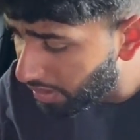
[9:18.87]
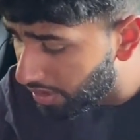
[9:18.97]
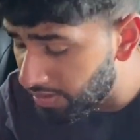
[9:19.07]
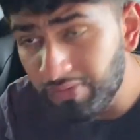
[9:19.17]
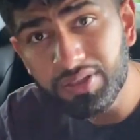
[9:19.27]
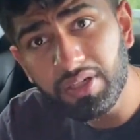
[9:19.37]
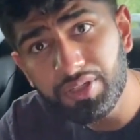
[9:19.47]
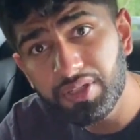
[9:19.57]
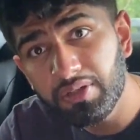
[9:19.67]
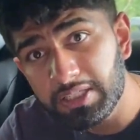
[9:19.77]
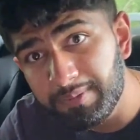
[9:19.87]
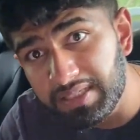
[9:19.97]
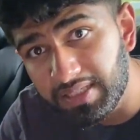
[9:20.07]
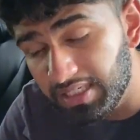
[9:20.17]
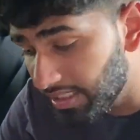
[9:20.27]
You've also got your
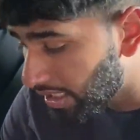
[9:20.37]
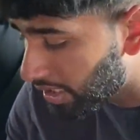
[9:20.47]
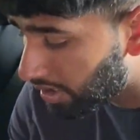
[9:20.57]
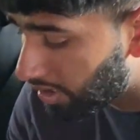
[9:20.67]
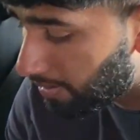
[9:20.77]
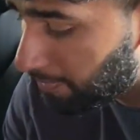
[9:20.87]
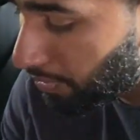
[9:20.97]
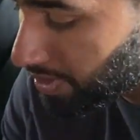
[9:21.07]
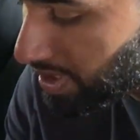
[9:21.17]
USB-C ports